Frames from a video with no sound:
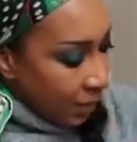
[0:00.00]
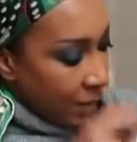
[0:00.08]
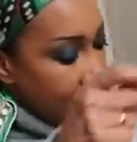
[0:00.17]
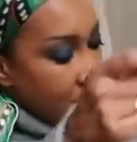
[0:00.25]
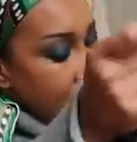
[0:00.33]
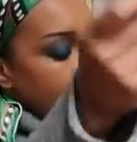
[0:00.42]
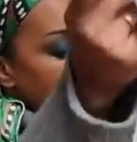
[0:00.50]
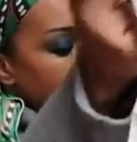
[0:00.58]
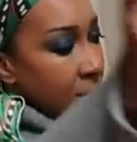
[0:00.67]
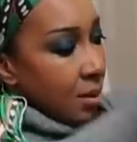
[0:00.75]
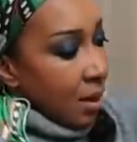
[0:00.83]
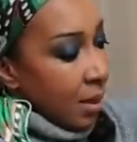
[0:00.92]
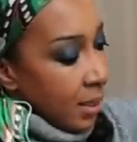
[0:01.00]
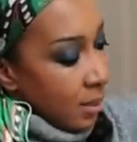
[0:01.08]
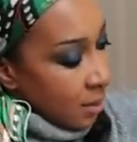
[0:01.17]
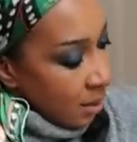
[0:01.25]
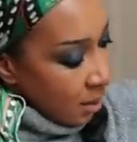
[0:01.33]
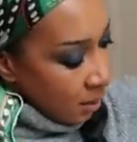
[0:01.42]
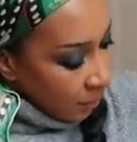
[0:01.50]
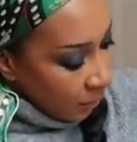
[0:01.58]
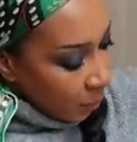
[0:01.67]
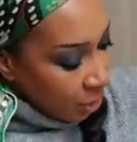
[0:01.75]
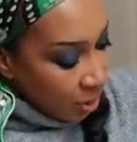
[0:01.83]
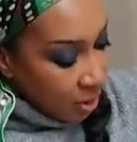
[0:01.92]
Here's the other side,
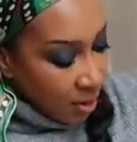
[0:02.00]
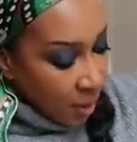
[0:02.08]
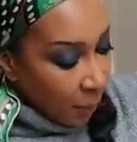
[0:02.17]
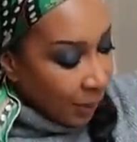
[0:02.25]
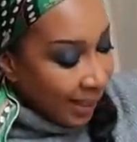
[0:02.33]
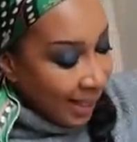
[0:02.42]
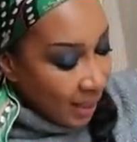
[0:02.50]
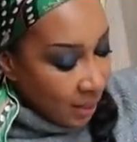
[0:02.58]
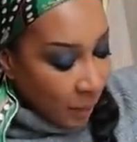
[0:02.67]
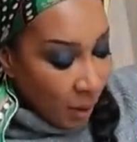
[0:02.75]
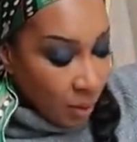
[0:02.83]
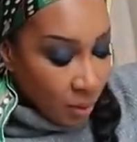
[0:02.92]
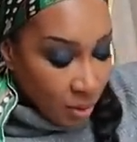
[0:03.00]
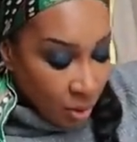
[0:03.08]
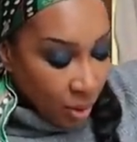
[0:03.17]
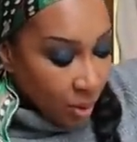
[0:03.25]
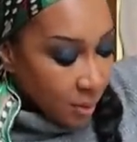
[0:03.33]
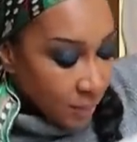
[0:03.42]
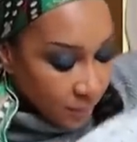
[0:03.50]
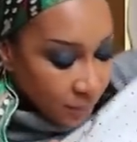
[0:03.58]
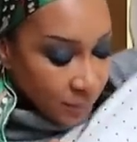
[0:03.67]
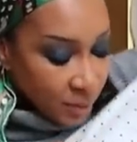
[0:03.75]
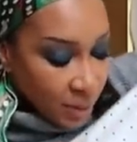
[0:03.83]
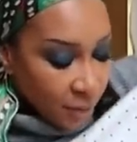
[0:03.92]
which is a plain polka dot.
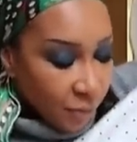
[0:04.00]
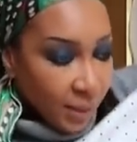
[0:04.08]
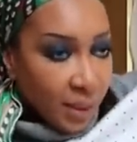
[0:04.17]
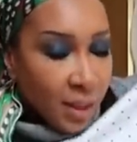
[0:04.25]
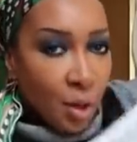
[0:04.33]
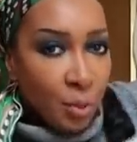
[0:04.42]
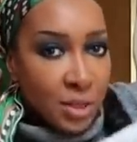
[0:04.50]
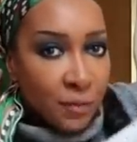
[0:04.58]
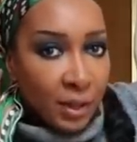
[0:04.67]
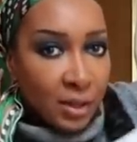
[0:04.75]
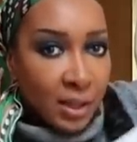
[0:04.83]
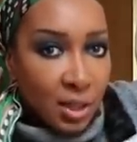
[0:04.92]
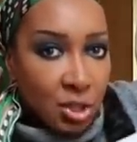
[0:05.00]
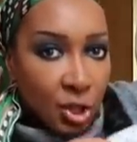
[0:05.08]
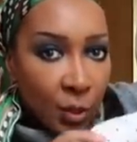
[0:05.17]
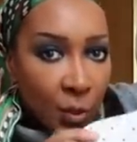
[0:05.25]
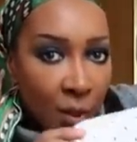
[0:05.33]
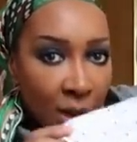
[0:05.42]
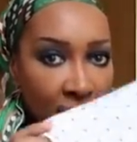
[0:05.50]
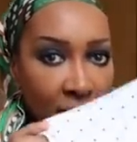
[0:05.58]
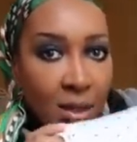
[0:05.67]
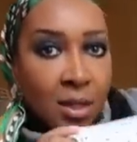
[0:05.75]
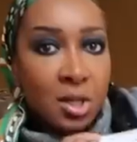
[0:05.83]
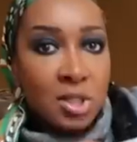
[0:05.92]
So I feel like, I always feel like you get two in one,
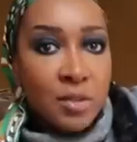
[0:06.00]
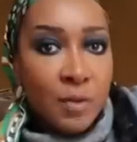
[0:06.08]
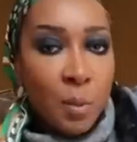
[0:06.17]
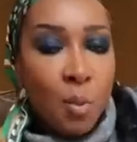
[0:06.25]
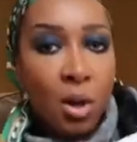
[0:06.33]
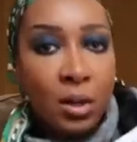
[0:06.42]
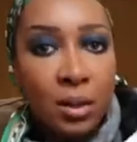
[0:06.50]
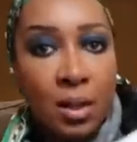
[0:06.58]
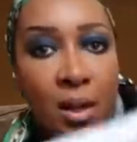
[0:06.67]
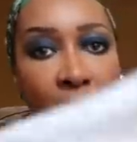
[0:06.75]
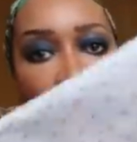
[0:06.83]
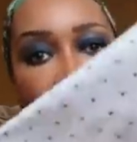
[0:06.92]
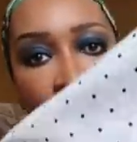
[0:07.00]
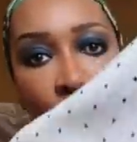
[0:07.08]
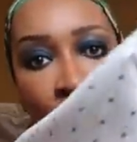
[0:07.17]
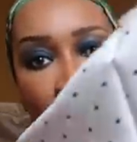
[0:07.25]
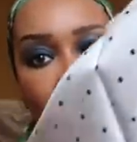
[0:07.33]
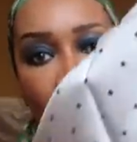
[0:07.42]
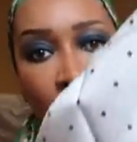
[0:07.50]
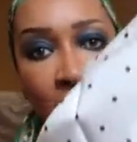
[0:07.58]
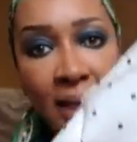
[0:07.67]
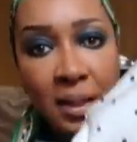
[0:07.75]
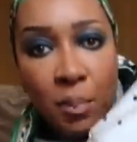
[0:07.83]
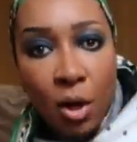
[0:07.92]
because if I want, I could wear the
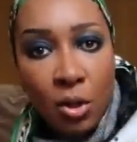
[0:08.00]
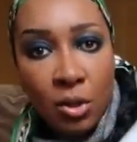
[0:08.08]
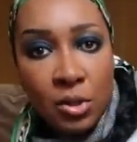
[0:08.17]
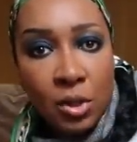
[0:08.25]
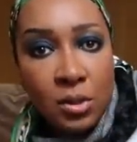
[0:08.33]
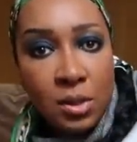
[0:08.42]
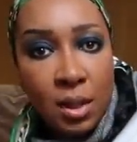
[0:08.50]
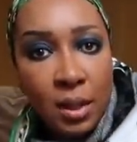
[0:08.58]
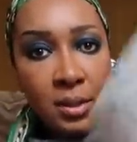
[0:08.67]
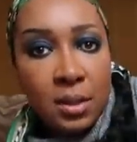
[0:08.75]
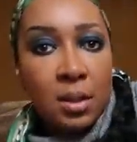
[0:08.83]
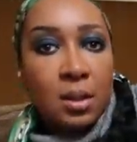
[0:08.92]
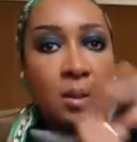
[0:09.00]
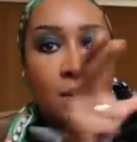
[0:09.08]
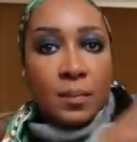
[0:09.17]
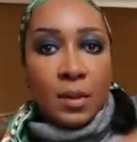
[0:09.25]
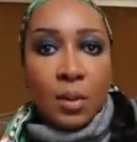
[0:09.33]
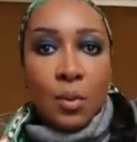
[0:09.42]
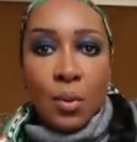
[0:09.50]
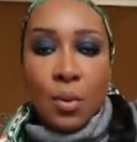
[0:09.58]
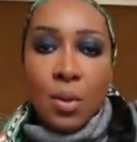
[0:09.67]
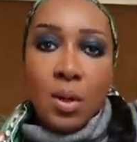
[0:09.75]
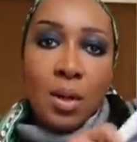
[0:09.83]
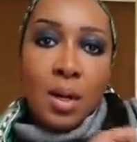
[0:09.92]
plain polka dot side,
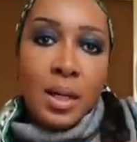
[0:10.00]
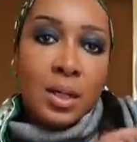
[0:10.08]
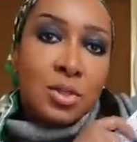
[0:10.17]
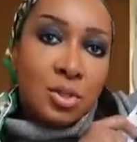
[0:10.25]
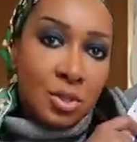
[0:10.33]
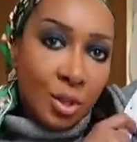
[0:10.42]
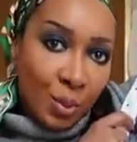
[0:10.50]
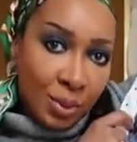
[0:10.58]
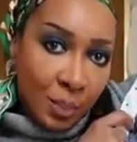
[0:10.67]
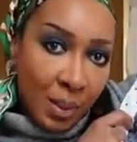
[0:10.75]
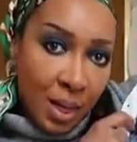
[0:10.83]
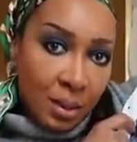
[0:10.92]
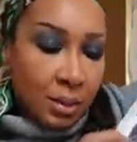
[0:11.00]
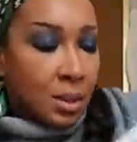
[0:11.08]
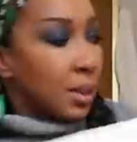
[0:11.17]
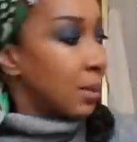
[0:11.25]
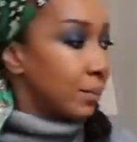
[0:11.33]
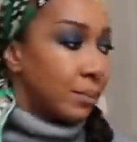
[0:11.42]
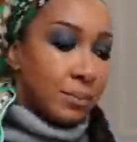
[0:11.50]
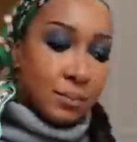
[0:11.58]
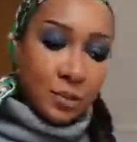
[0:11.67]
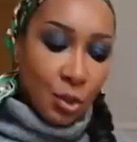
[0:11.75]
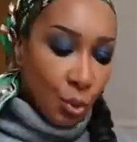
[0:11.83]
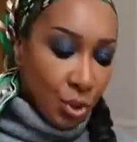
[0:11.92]
or I can just go with the pattern.
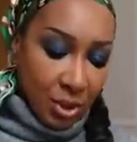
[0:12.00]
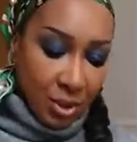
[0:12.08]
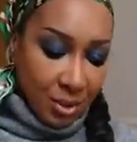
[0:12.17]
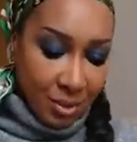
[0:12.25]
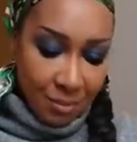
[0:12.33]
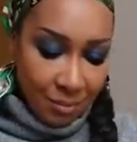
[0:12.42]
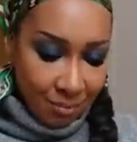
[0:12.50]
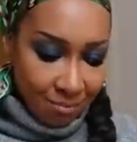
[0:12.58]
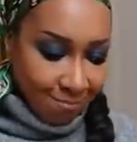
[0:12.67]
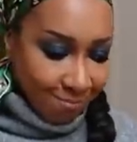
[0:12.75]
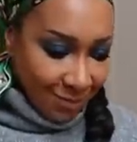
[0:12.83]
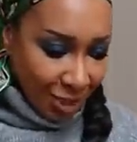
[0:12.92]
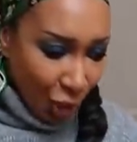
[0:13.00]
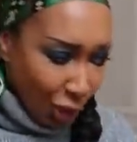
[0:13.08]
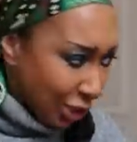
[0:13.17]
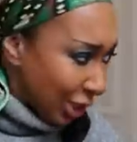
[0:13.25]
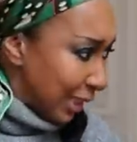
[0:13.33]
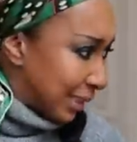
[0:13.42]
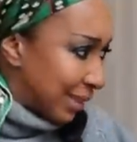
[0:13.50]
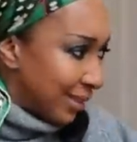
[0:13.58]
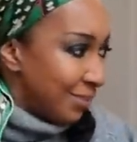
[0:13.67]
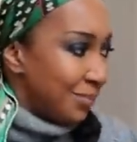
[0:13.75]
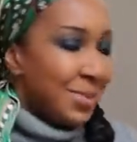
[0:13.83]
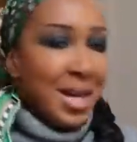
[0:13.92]
Gorgeous. Gorgeous!
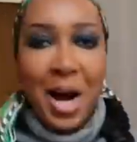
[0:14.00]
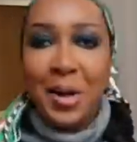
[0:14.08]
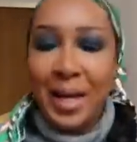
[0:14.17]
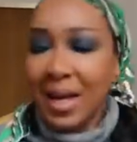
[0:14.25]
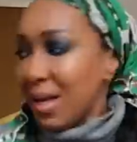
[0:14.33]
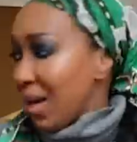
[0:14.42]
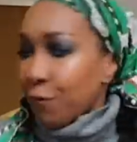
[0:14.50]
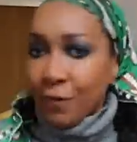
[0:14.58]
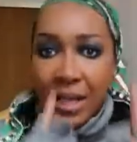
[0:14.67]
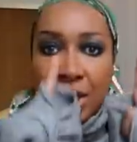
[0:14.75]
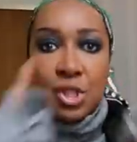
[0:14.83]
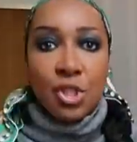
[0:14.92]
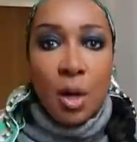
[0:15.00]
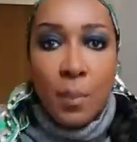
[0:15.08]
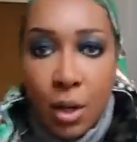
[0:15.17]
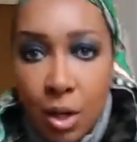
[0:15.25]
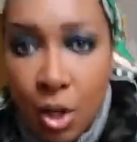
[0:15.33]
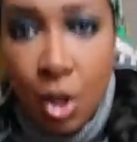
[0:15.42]
Okay, the Frankie shop.